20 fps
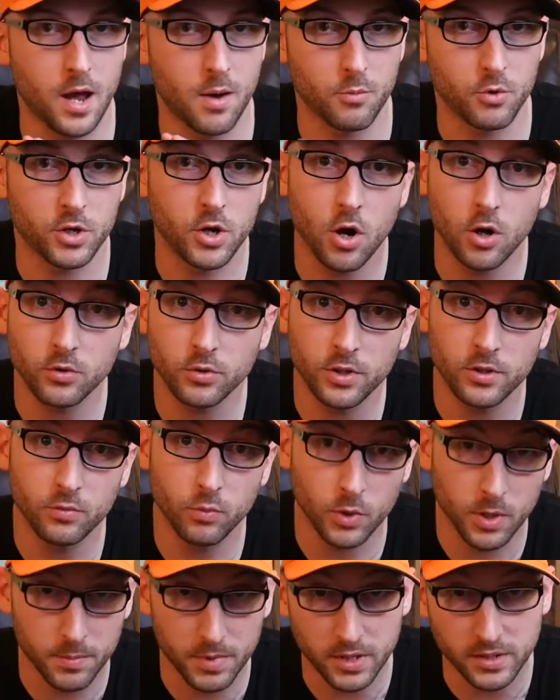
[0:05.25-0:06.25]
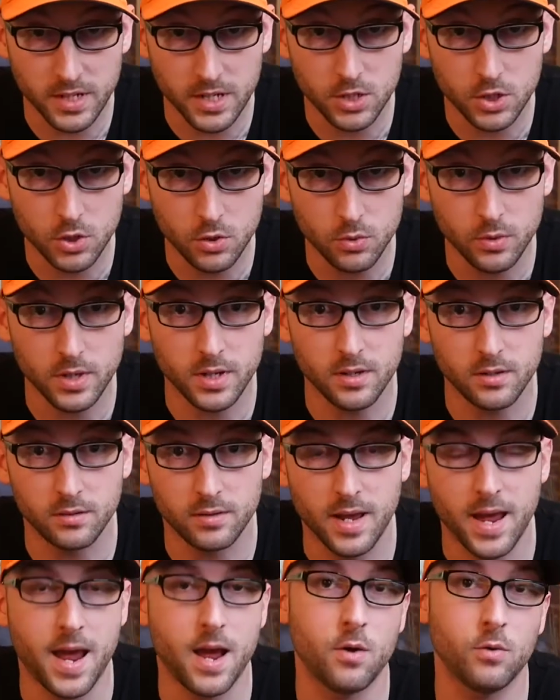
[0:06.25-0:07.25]
regardless, what I'm going to teach you
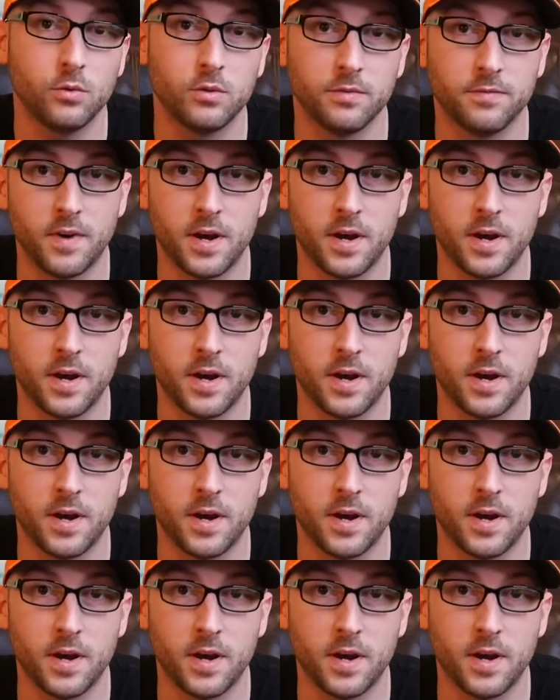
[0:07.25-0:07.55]
is how to